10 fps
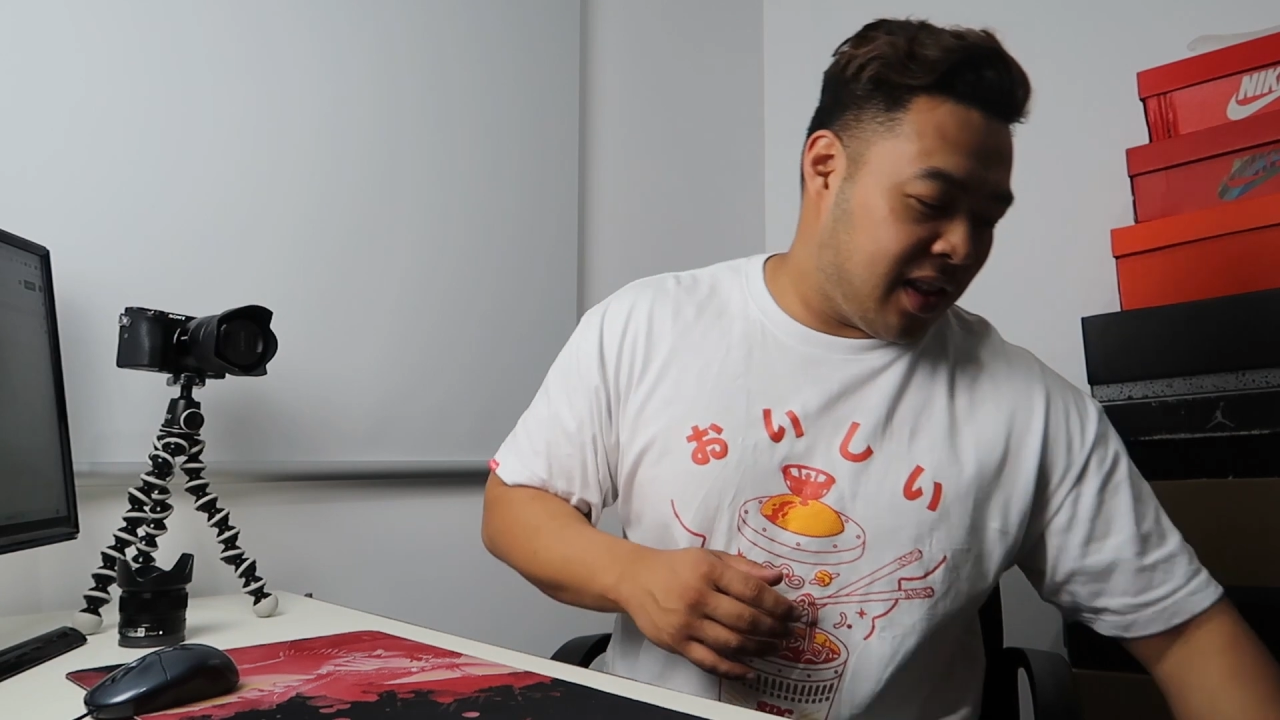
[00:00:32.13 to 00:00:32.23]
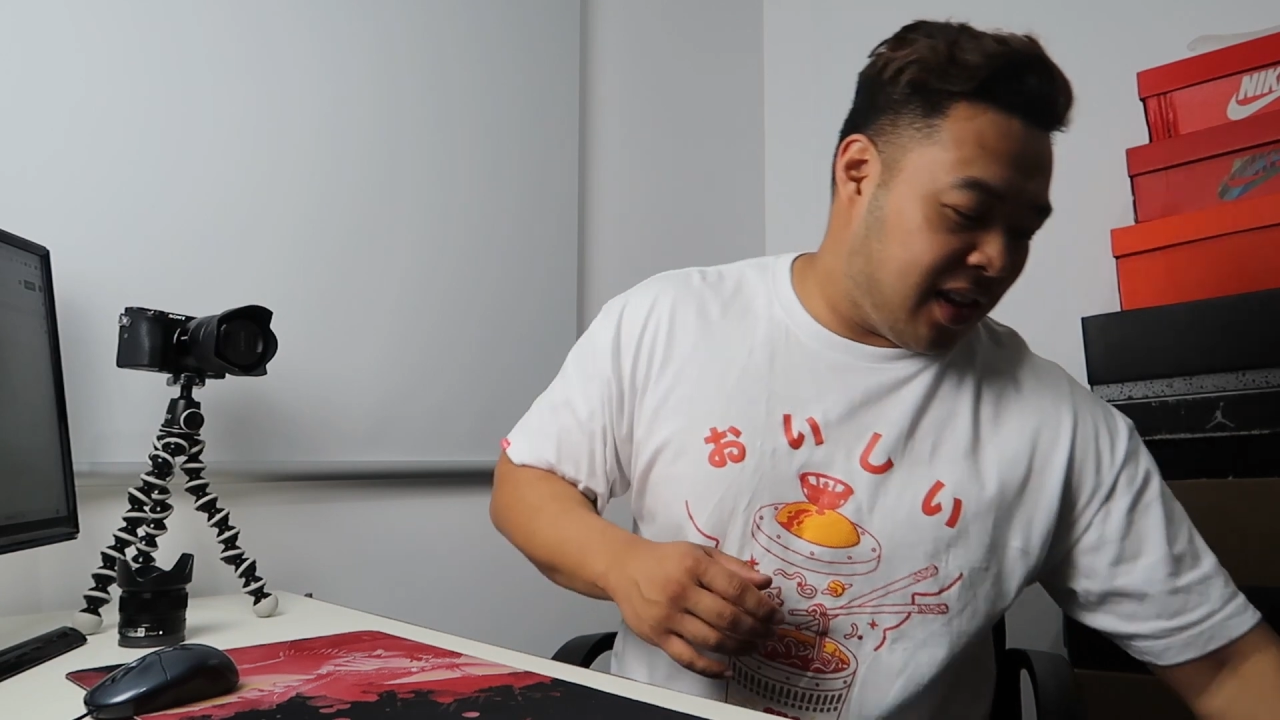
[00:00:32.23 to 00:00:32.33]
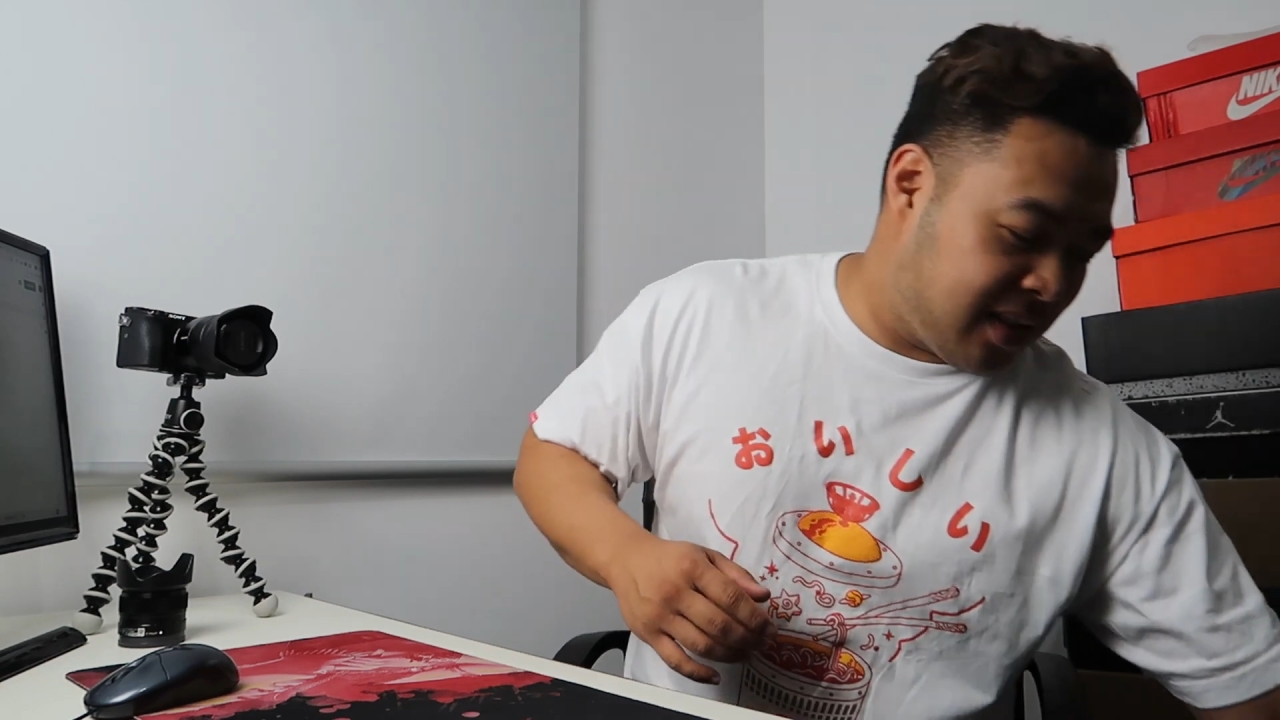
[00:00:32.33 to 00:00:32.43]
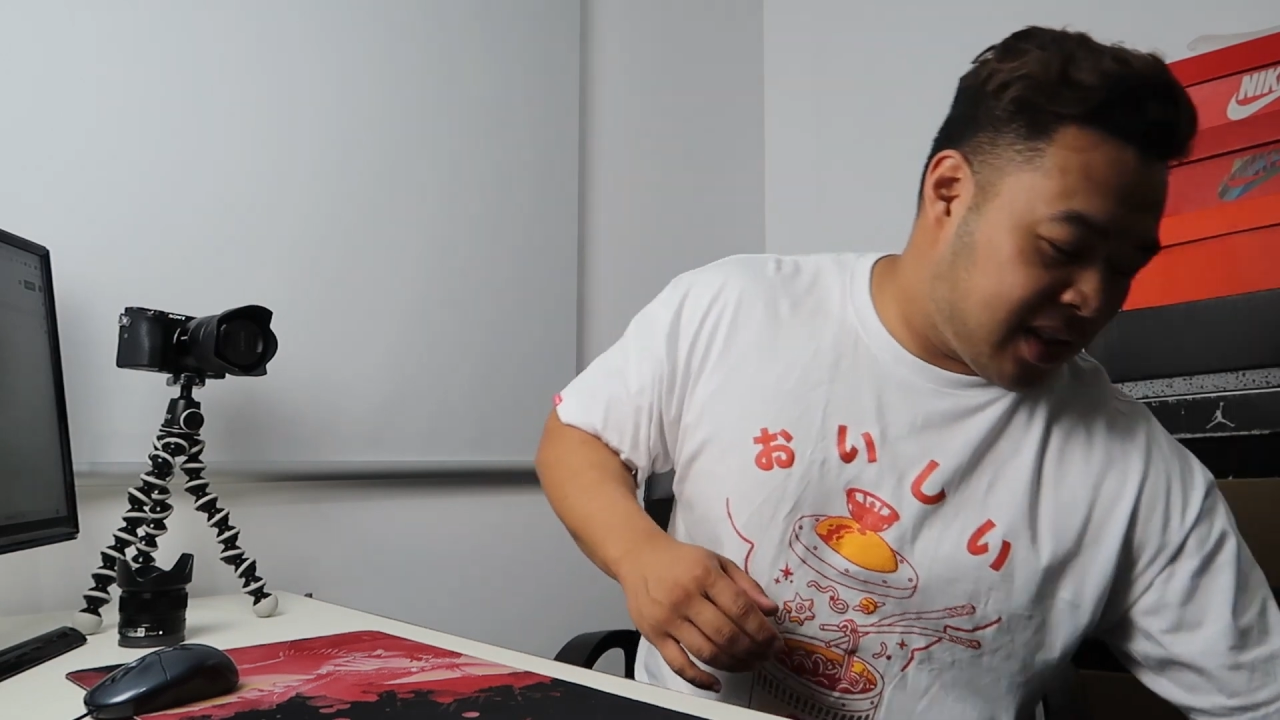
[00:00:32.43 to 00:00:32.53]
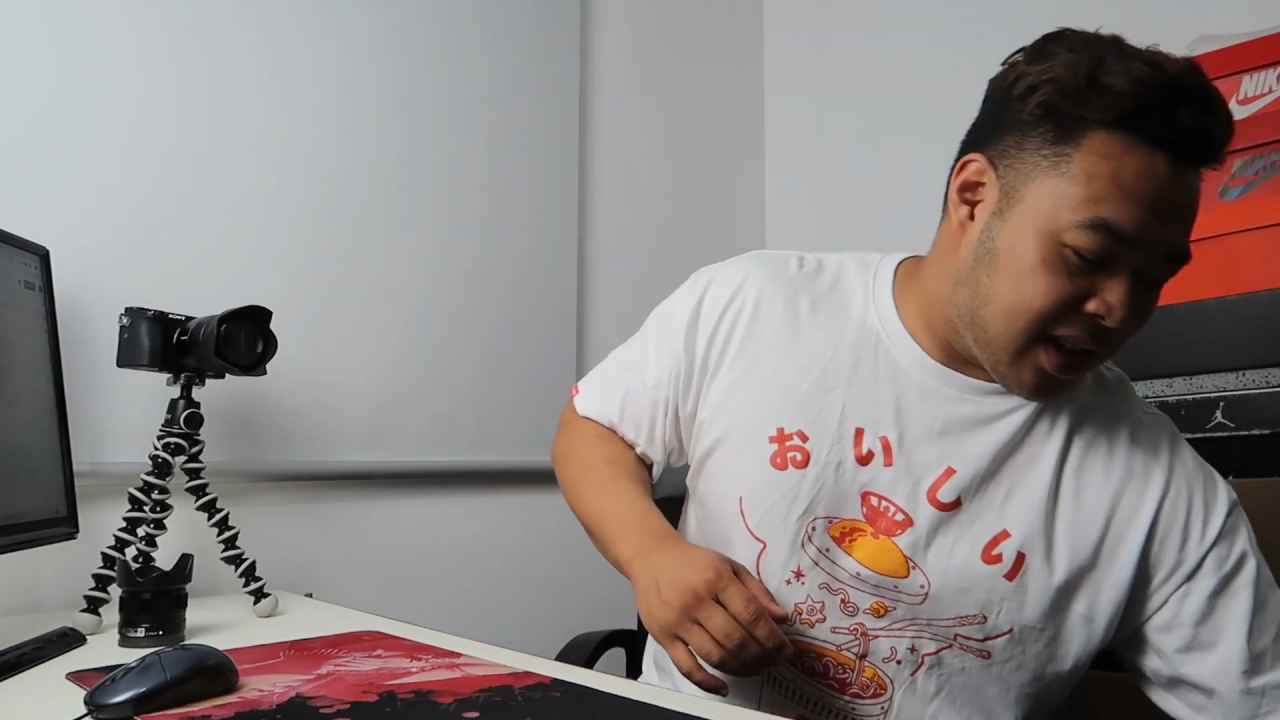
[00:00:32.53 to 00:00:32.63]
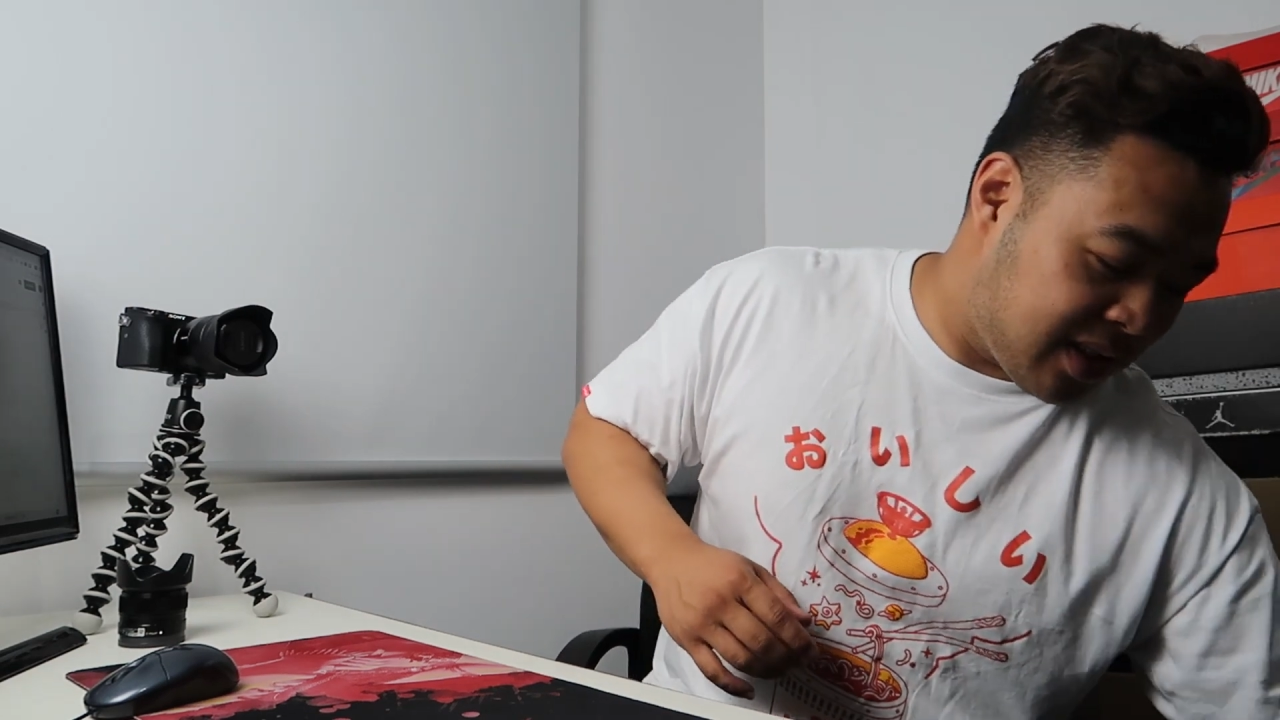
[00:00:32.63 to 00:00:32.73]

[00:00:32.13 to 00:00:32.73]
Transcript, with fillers: this